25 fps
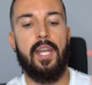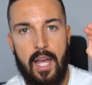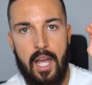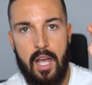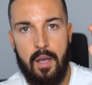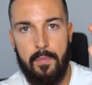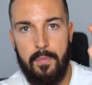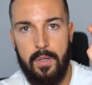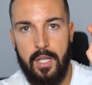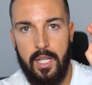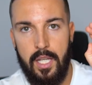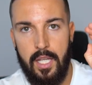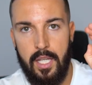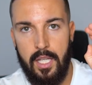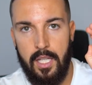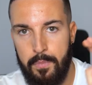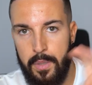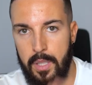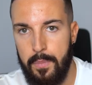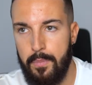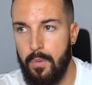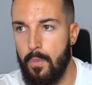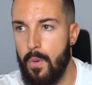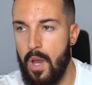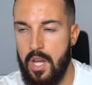How many
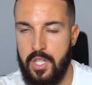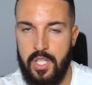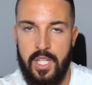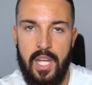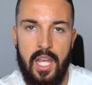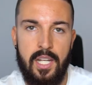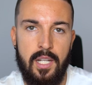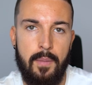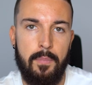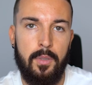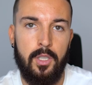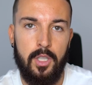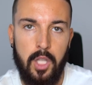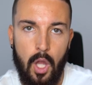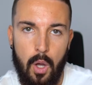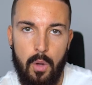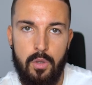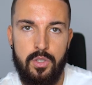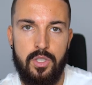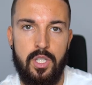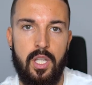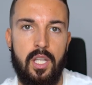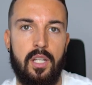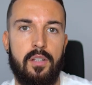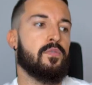people we actually end up
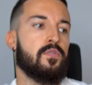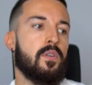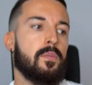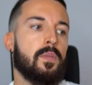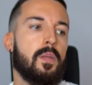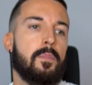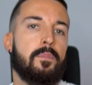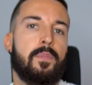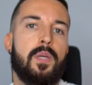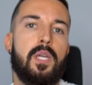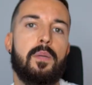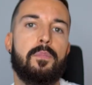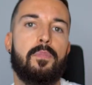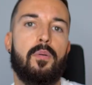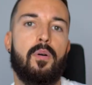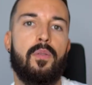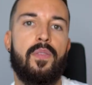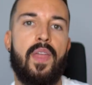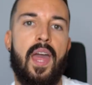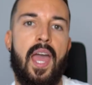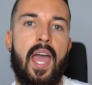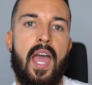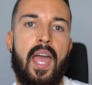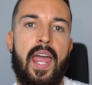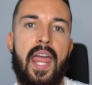closing from the people
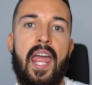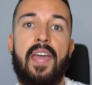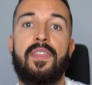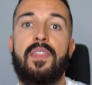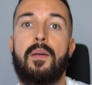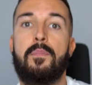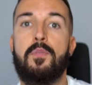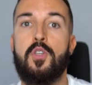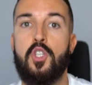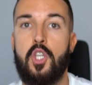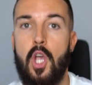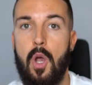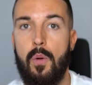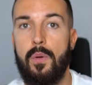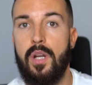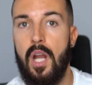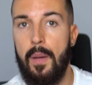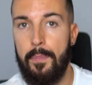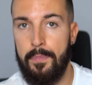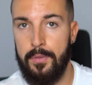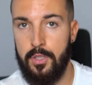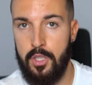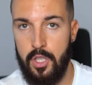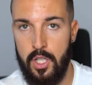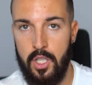that end up showing
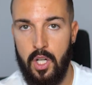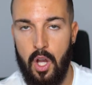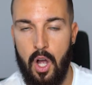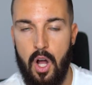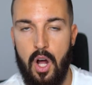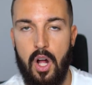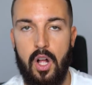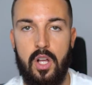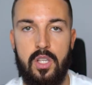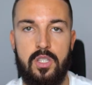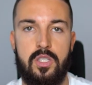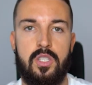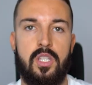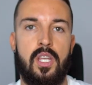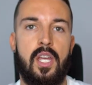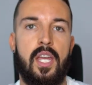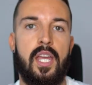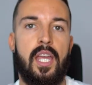up to the calls?